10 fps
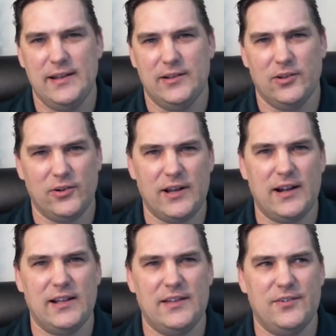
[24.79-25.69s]
Learn how
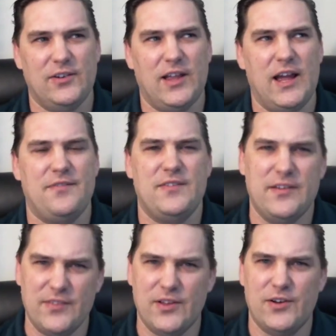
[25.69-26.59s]
to live your life
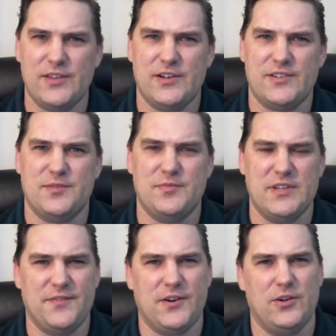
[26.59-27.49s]
even though there's some
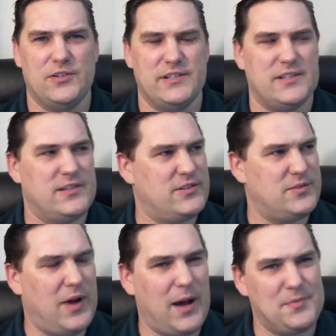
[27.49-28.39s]
difficulties. There's
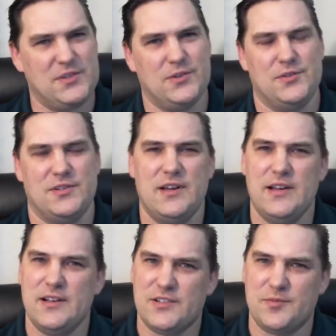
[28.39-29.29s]
some obstacles.
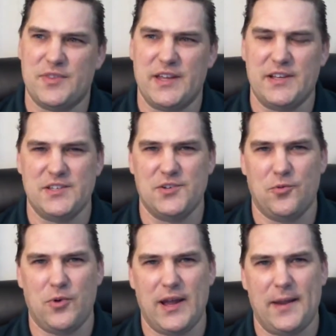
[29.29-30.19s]
Some things in your
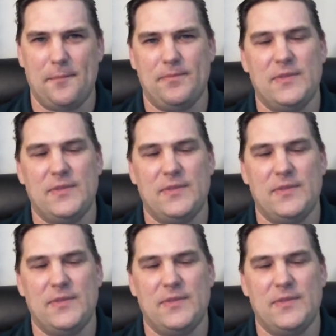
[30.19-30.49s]
way.